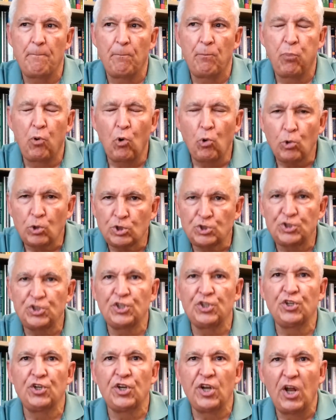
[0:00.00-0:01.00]

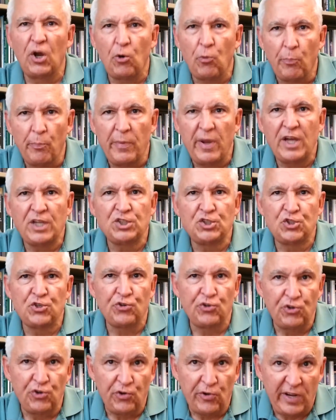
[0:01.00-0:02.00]
portion or measure
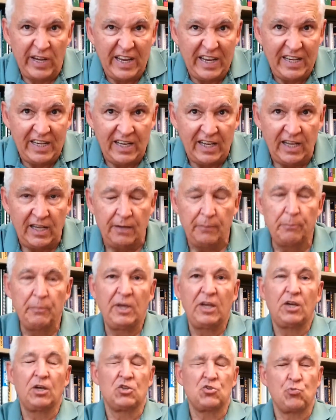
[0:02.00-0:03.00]
your eating,
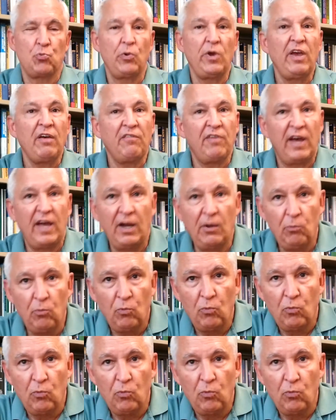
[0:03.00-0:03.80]
because we have had,